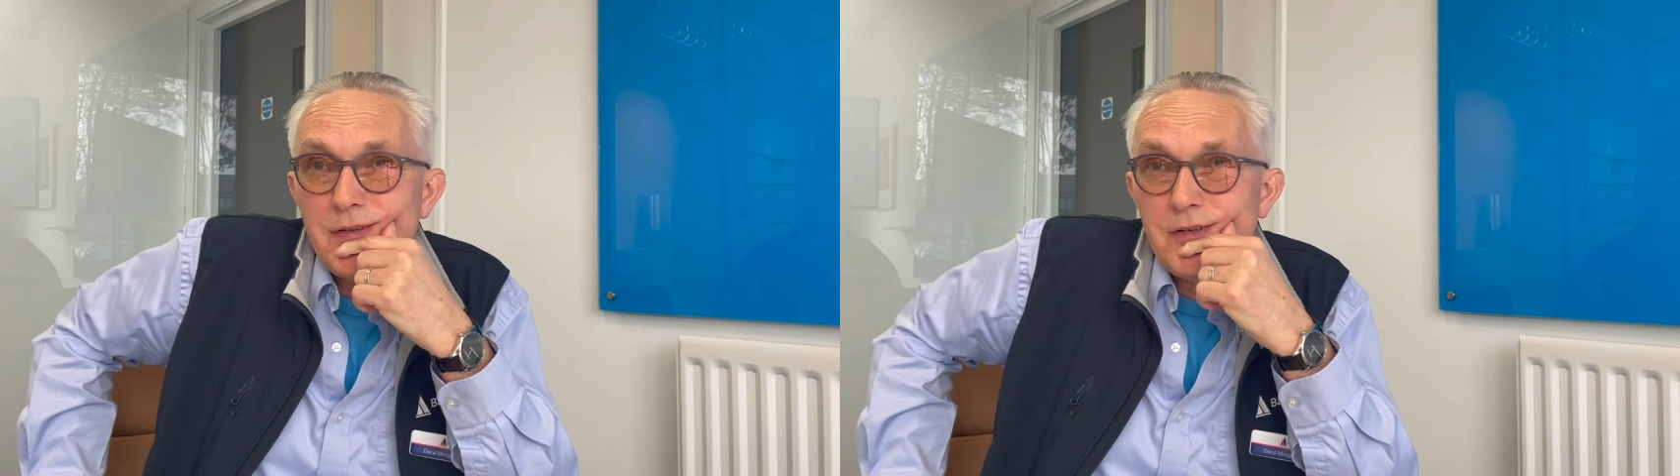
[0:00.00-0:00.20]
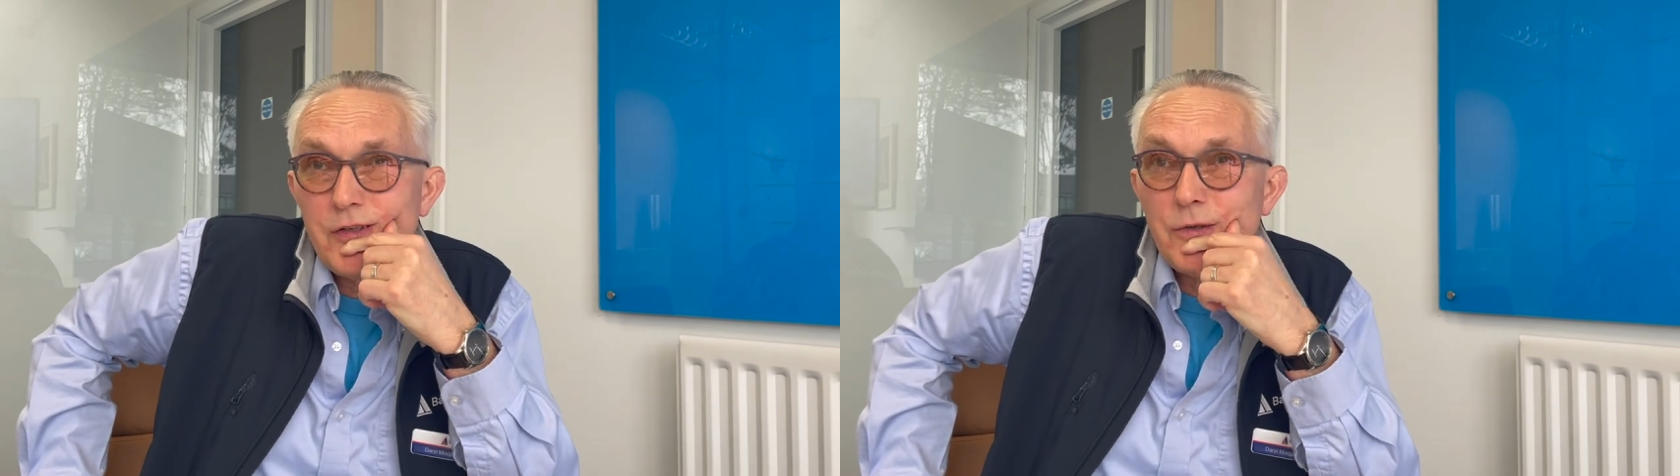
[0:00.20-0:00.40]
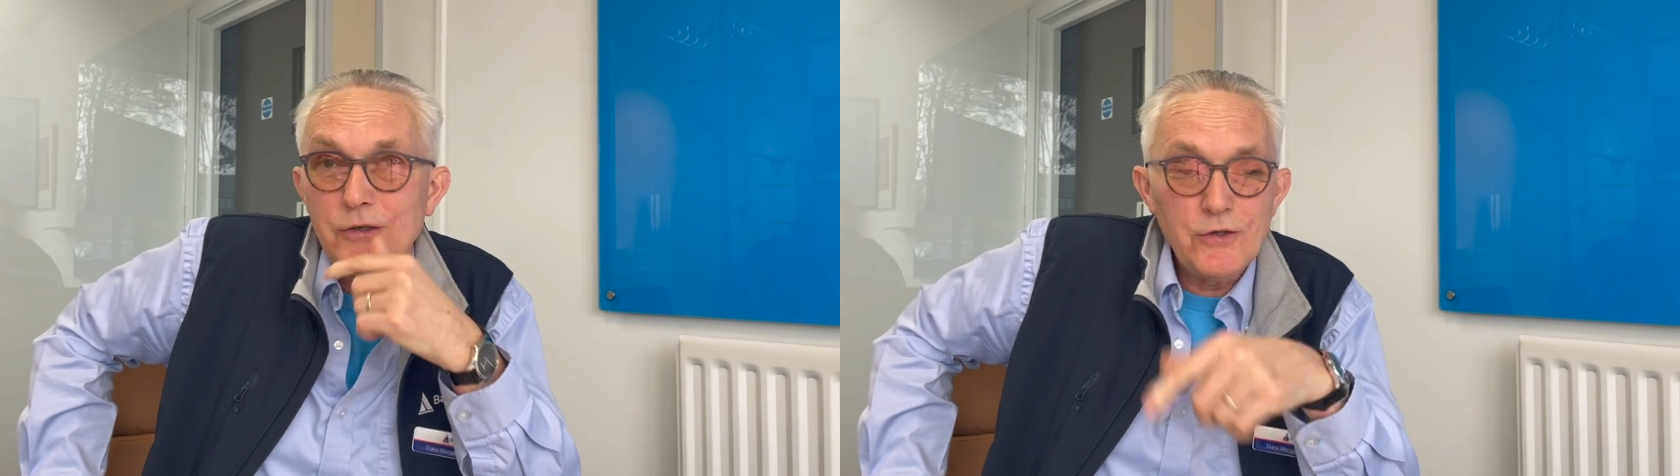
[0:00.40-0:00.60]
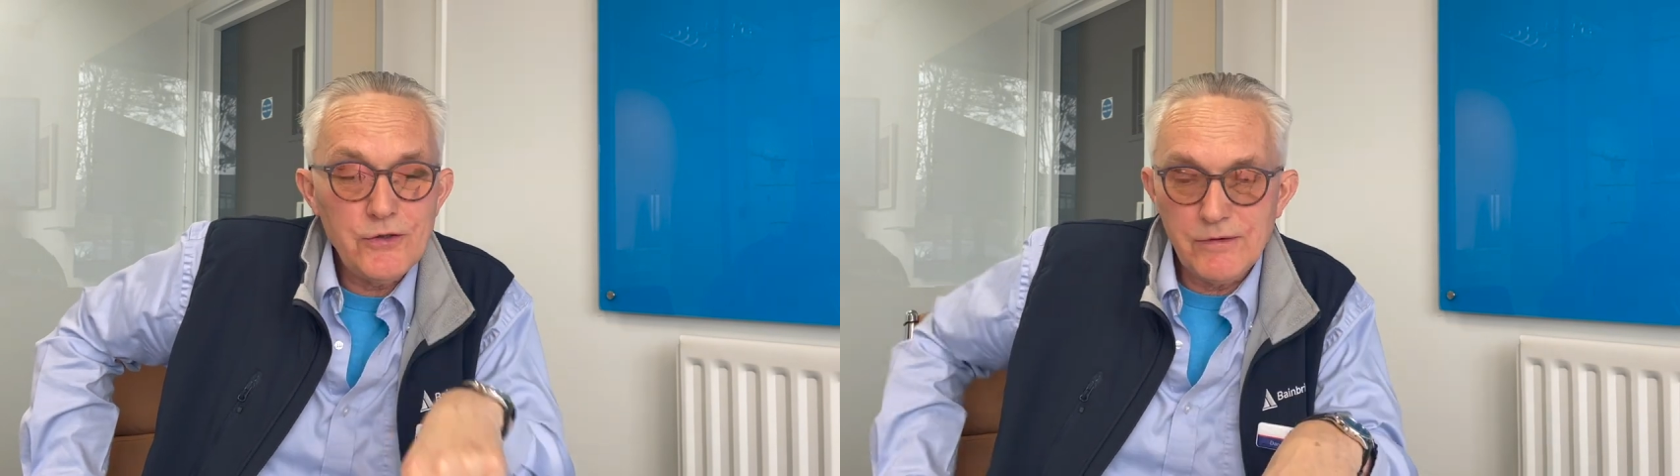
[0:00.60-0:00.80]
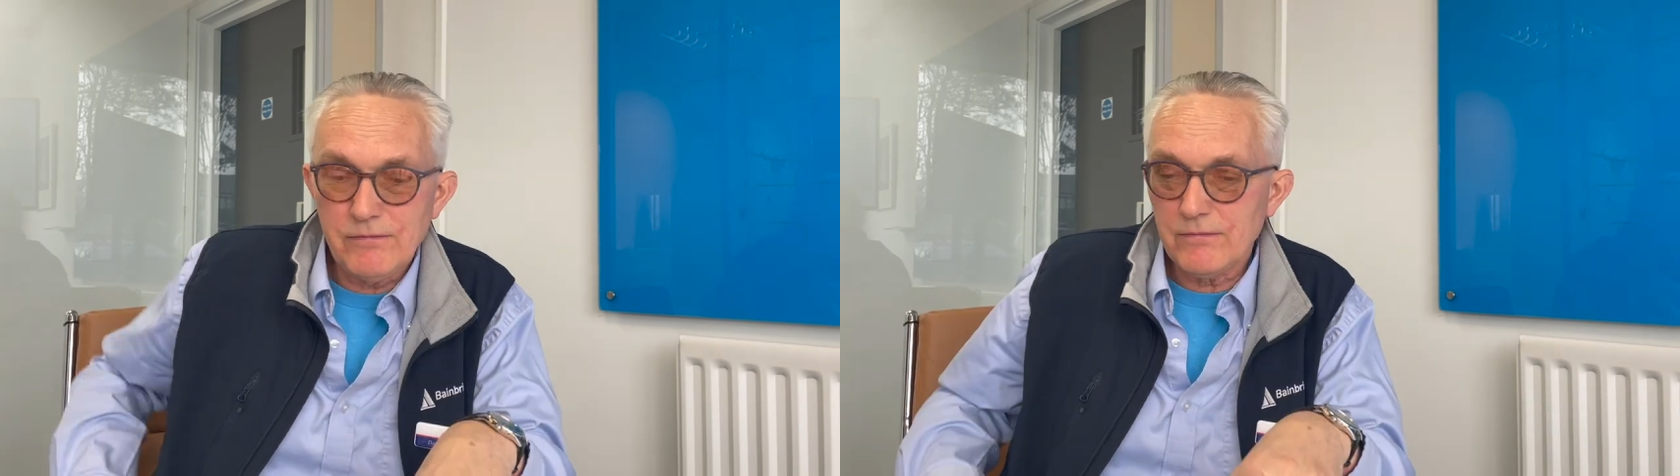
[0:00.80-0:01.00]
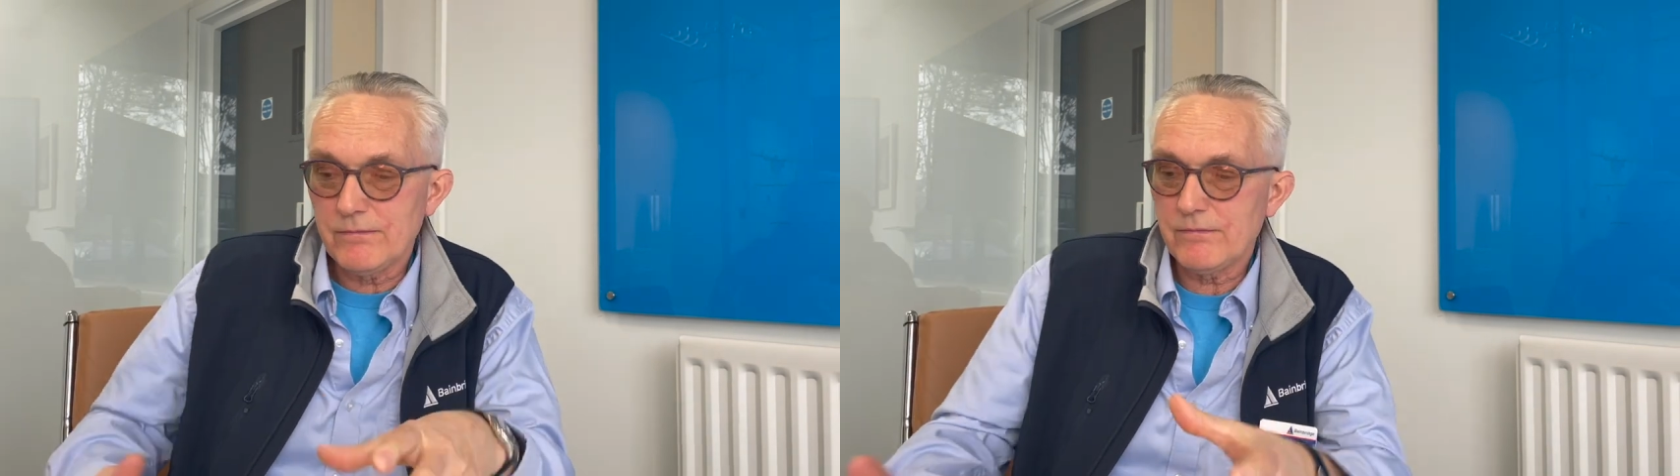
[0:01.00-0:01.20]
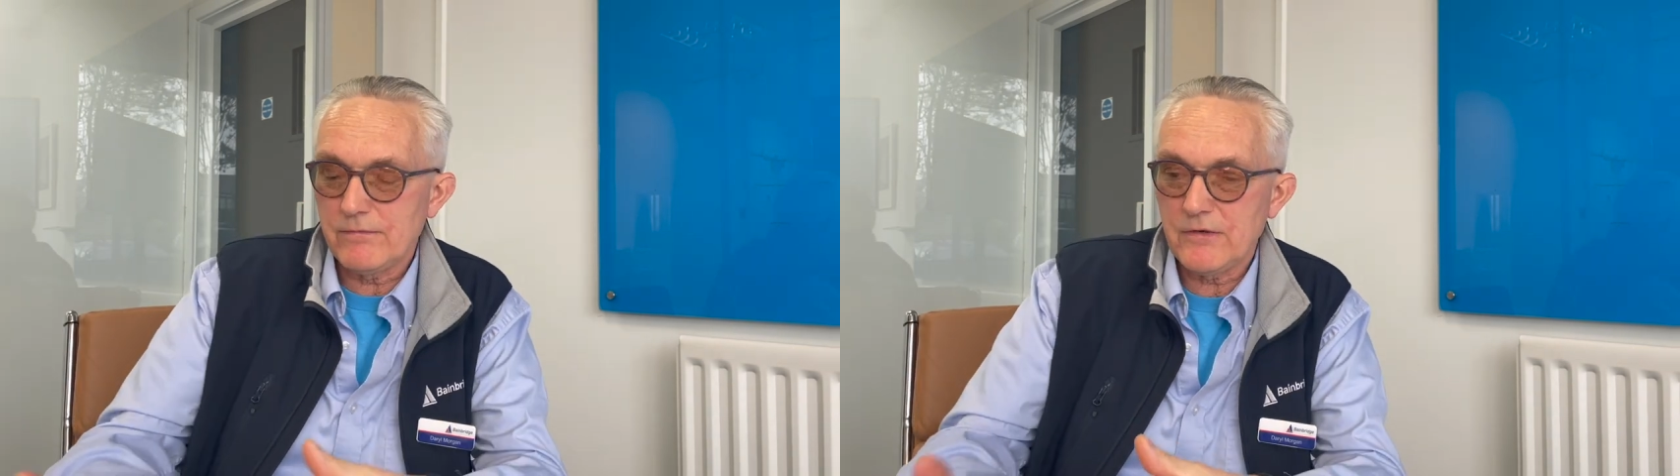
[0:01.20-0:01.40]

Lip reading: You can